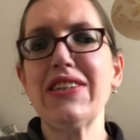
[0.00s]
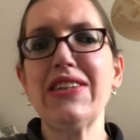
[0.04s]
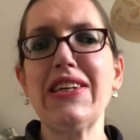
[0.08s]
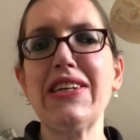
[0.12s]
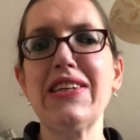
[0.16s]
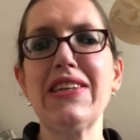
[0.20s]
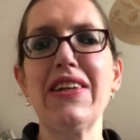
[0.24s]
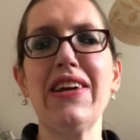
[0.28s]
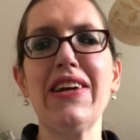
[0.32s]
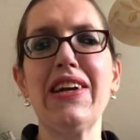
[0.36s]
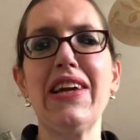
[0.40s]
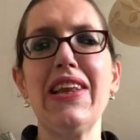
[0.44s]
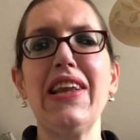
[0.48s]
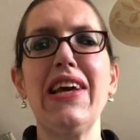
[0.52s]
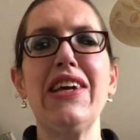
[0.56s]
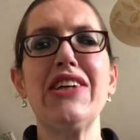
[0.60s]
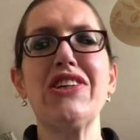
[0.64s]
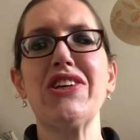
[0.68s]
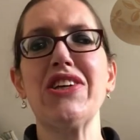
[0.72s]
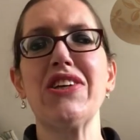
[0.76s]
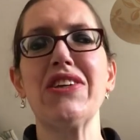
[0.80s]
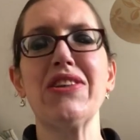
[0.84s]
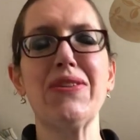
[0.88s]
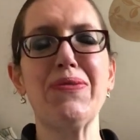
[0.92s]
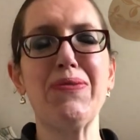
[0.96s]
He's like a
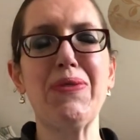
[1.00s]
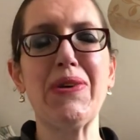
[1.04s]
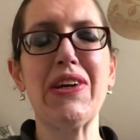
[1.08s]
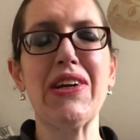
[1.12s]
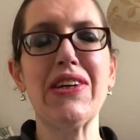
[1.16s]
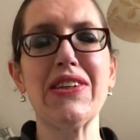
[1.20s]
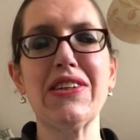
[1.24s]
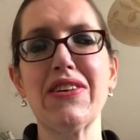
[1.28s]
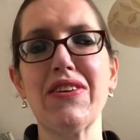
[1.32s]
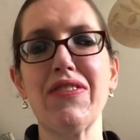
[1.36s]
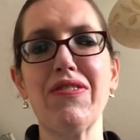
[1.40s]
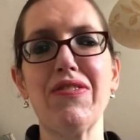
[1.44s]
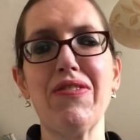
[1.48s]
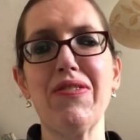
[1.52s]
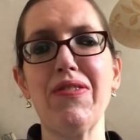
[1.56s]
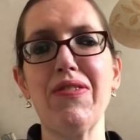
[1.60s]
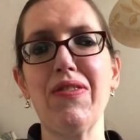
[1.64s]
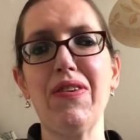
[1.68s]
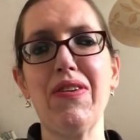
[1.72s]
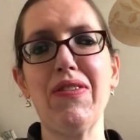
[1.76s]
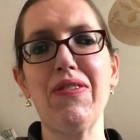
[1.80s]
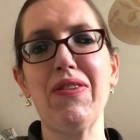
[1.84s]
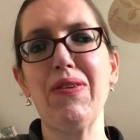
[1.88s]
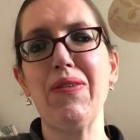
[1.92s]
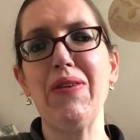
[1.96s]
legend because of
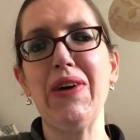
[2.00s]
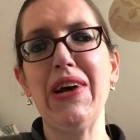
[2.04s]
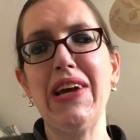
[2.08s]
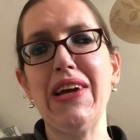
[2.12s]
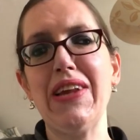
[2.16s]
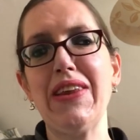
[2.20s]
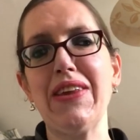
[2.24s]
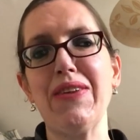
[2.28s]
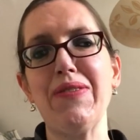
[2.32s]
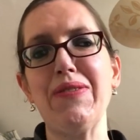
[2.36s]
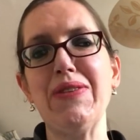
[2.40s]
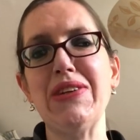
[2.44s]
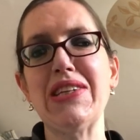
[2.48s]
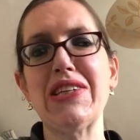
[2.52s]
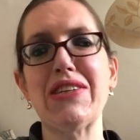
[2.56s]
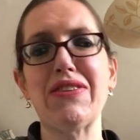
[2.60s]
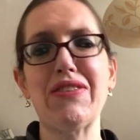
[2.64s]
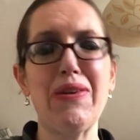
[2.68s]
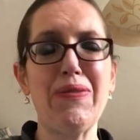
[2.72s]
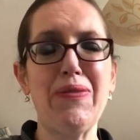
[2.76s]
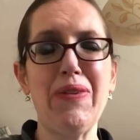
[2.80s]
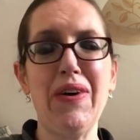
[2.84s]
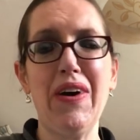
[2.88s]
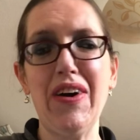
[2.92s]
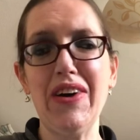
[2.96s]
the mystery
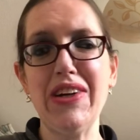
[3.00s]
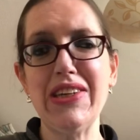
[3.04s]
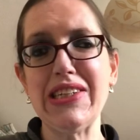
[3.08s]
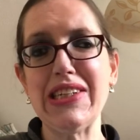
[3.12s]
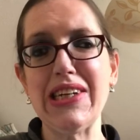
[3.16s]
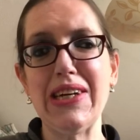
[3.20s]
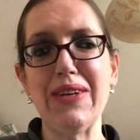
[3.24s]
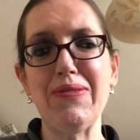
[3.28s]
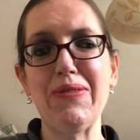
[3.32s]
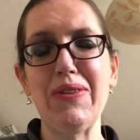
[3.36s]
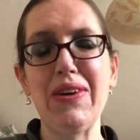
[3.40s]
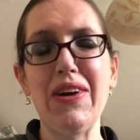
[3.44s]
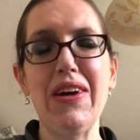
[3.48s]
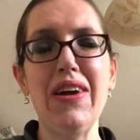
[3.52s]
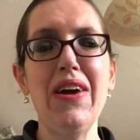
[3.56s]
behind him.